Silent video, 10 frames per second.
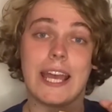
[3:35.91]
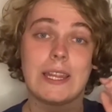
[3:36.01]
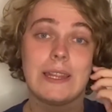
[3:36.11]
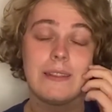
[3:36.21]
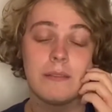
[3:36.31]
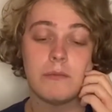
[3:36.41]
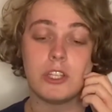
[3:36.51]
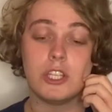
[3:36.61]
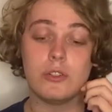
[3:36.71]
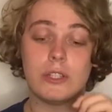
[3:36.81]
and
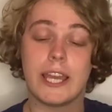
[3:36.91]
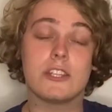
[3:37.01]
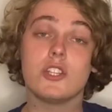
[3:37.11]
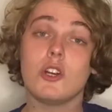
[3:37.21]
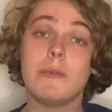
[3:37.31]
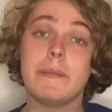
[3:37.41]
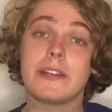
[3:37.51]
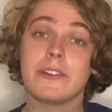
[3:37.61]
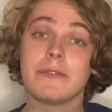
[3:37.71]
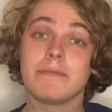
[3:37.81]
you'll get to know me
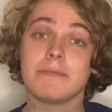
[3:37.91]
better.